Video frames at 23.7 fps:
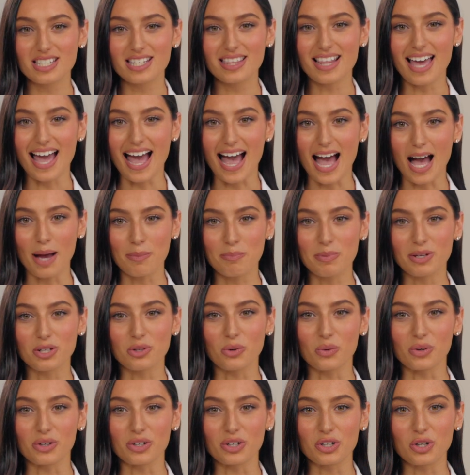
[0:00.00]
in the app in
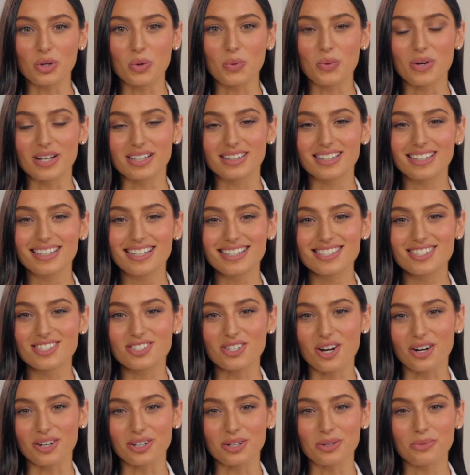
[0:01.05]
order to quickly get
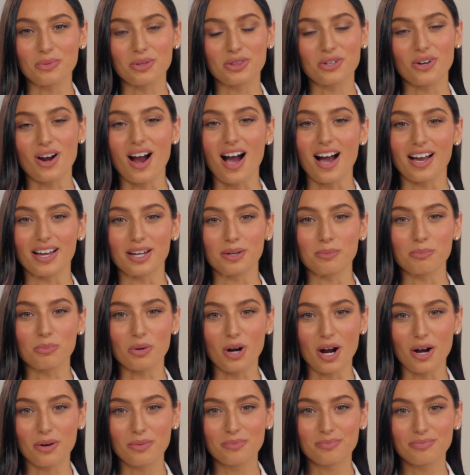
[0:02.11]
started with your Ion
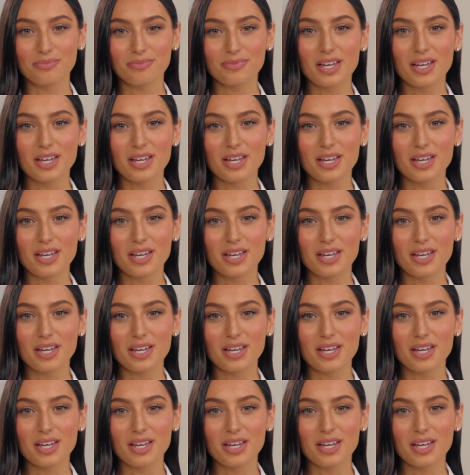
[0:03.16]
Pro.